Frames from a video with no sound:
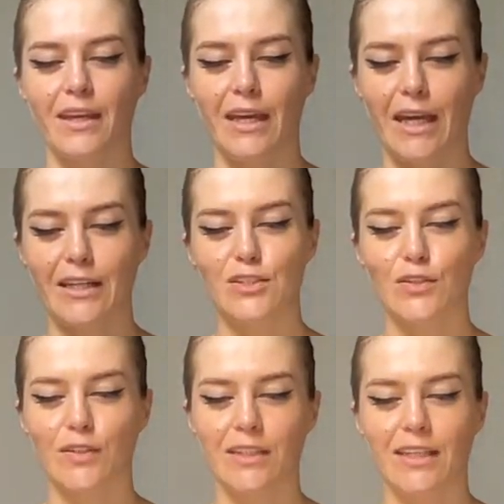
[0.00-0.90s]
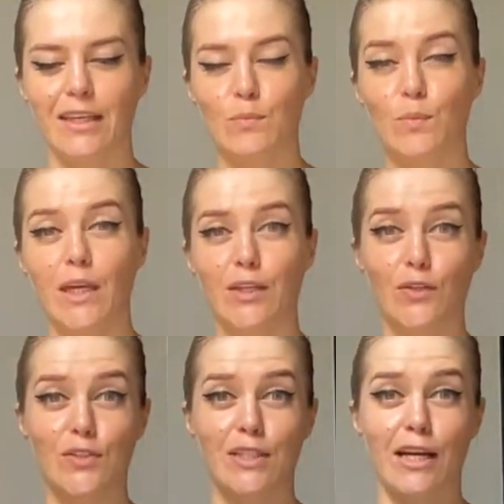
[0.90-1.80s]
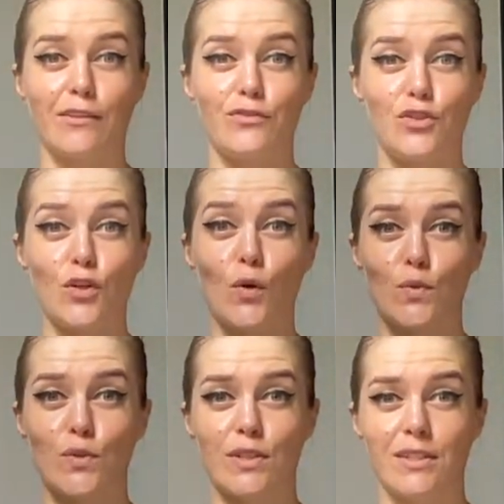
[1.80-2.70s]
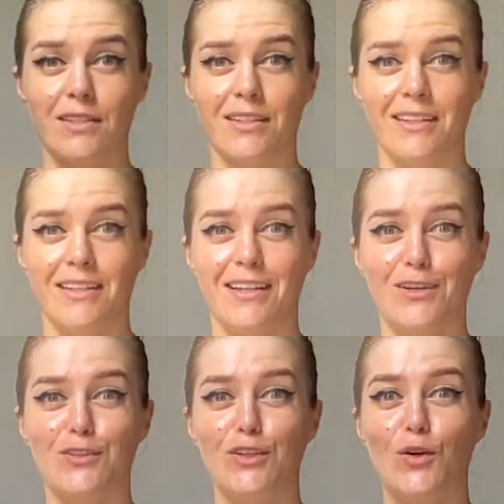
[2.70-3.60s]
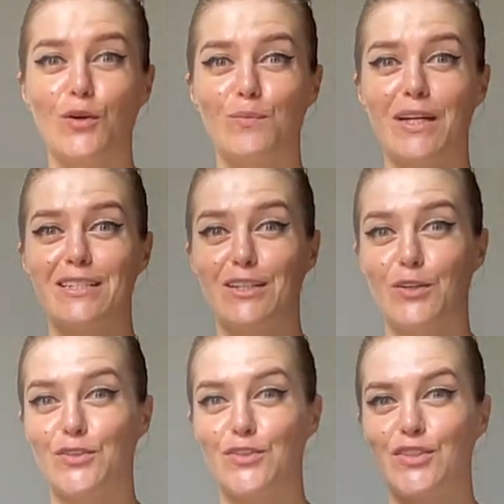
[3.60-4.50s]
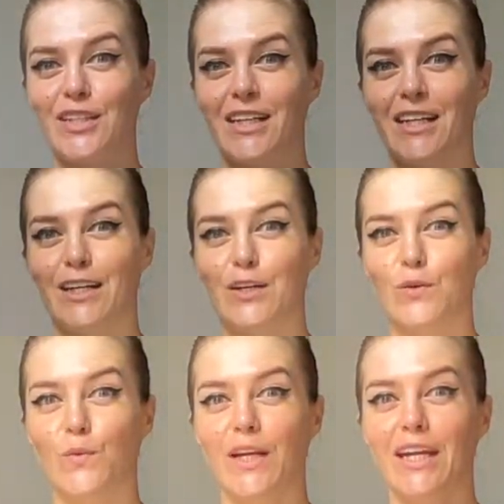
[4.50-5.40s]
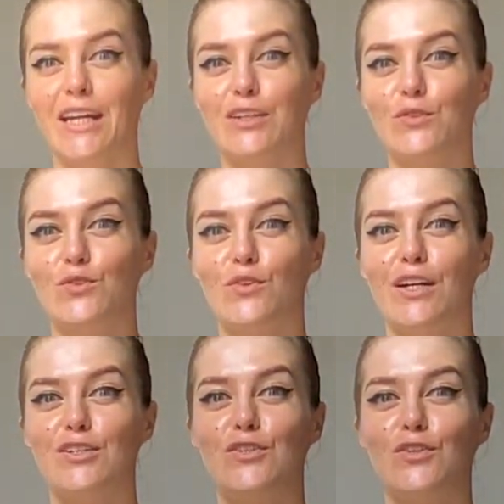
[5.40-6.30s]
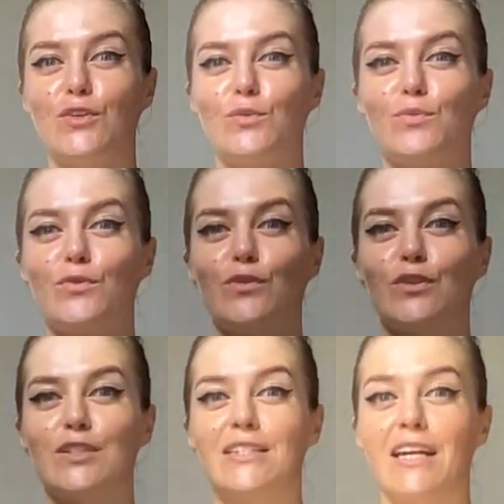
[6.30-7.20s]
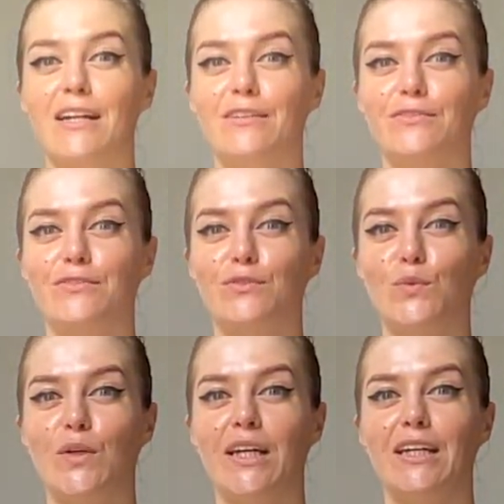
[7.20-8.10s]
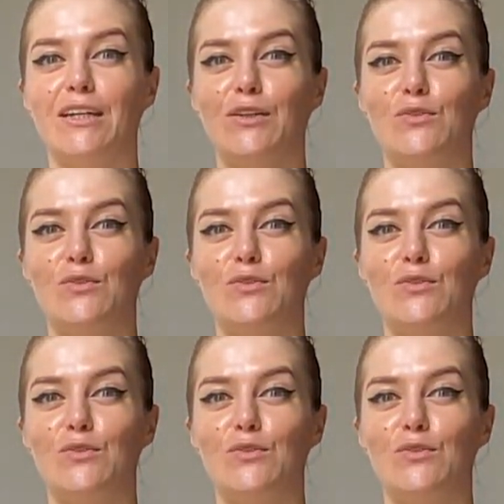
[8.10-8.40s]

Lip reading: Actually, being yourself shows on the yoga mat a lot. Where you try to prove yourself, where you